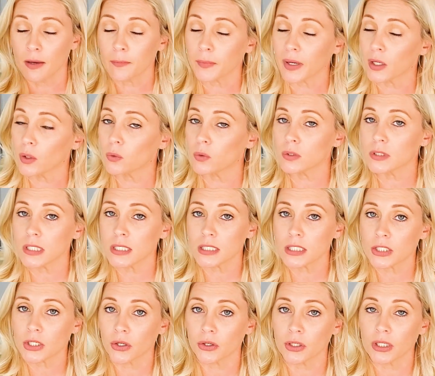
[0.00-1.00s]
My
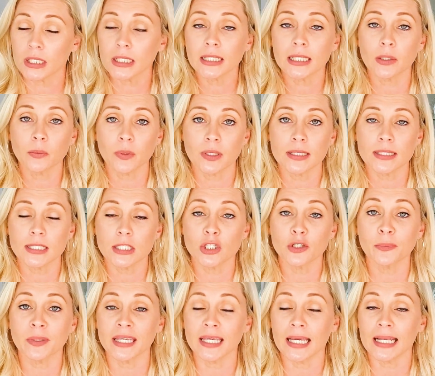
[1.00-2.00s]
oldest currently wants
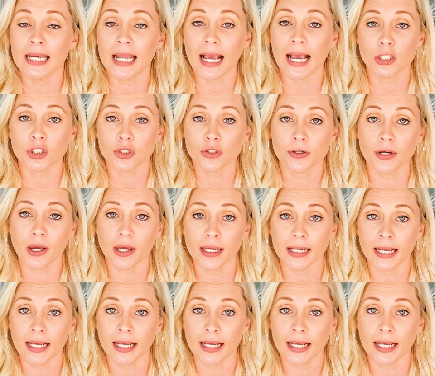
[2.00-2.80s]
to be an astronaut,